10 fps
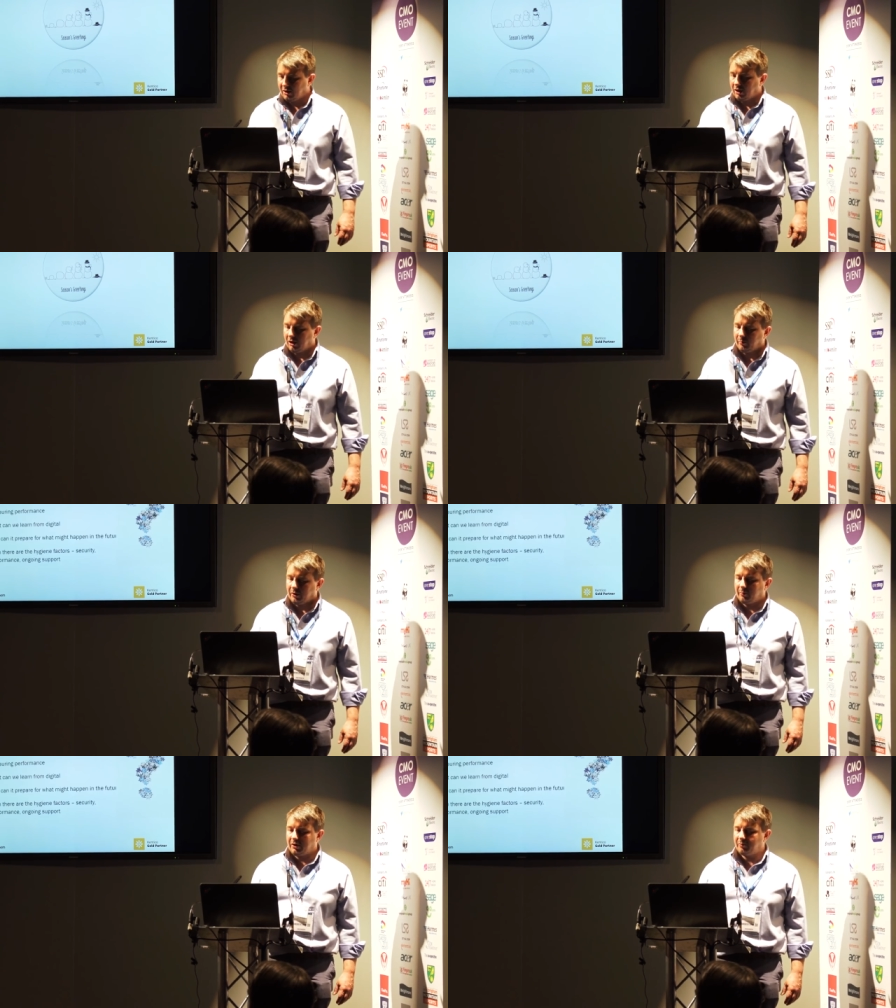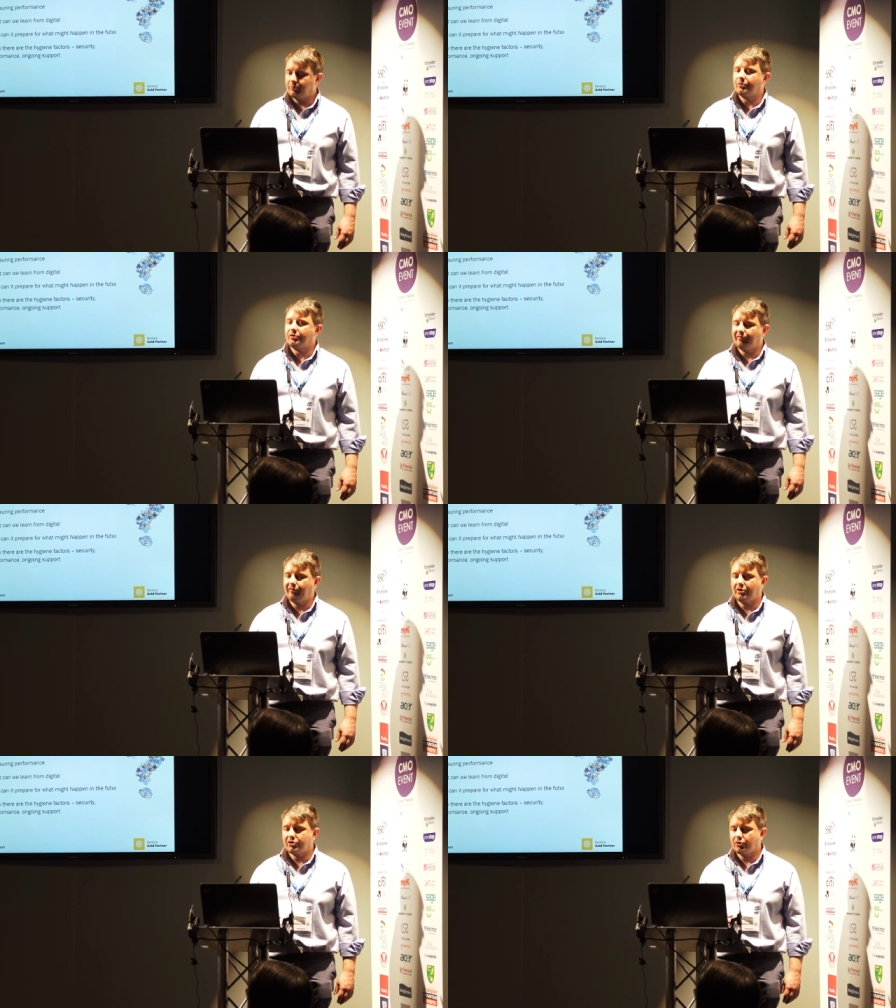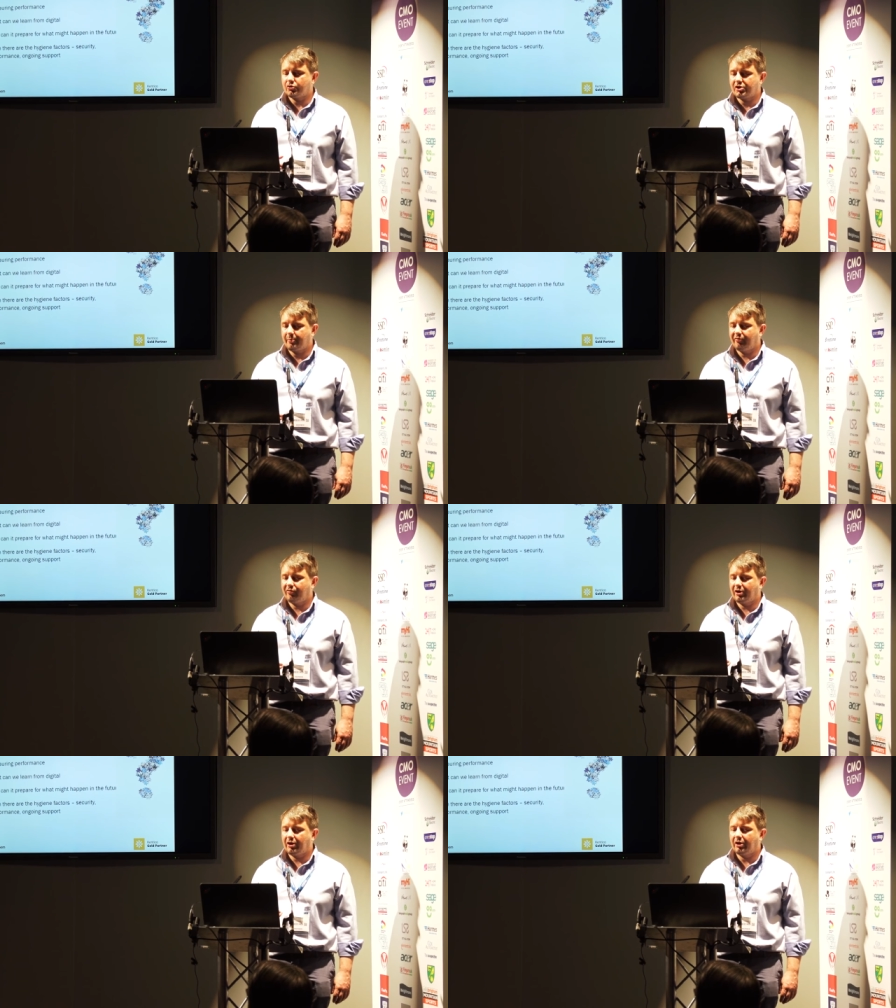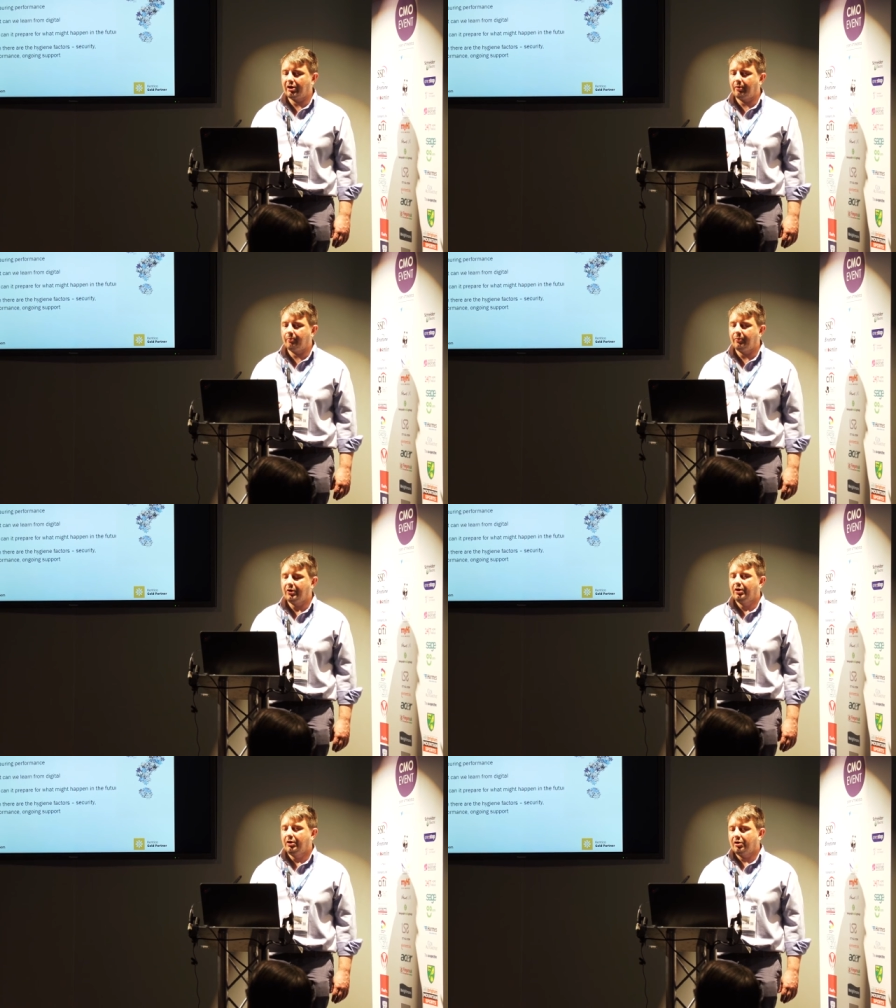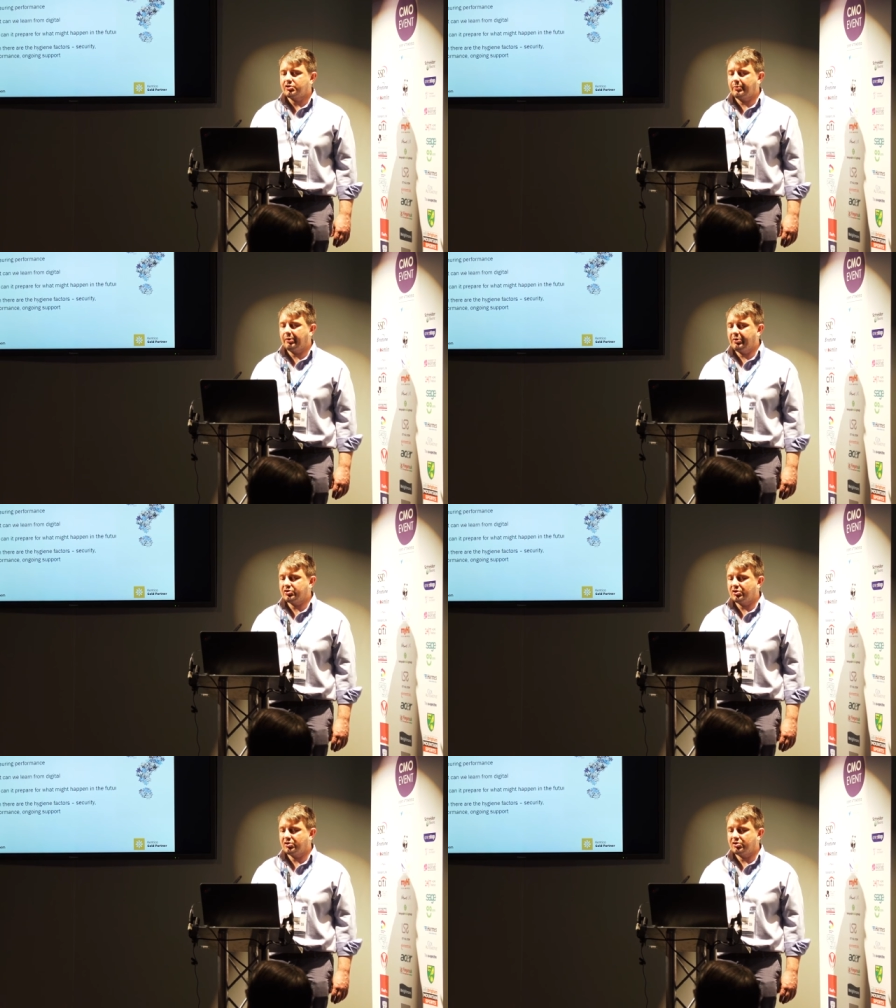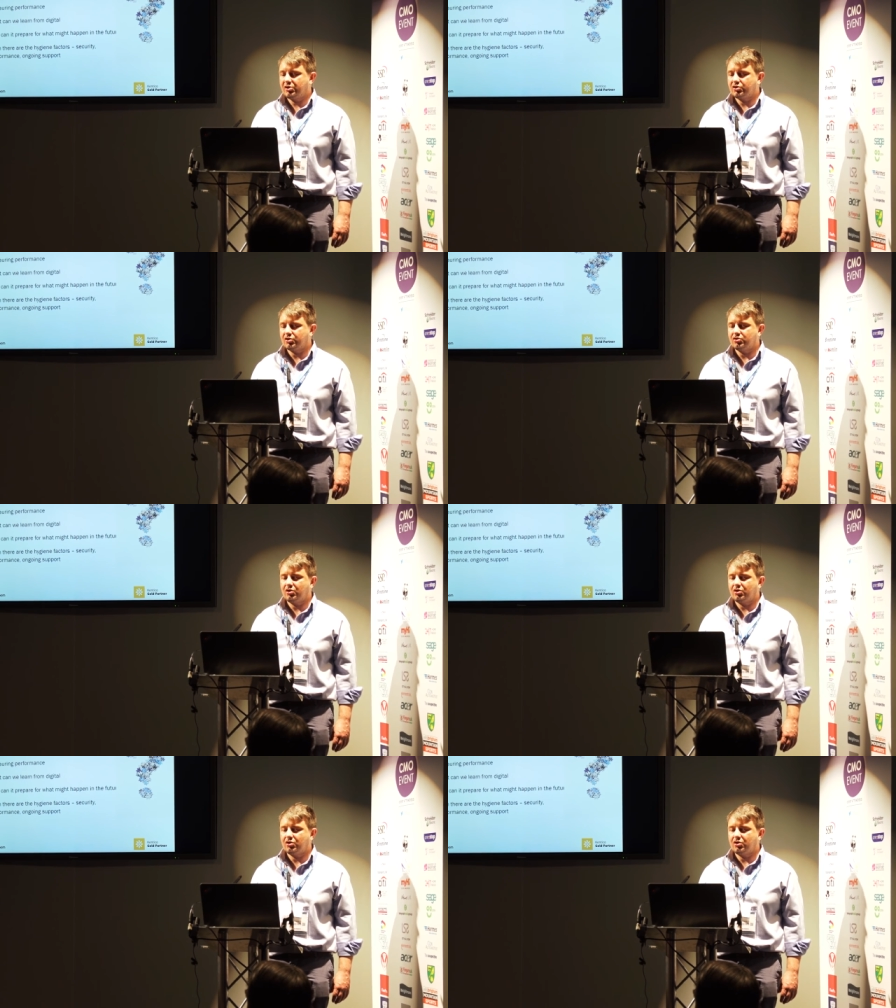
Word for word: Um, and I'm going to focus on some of the um, some of the business decisions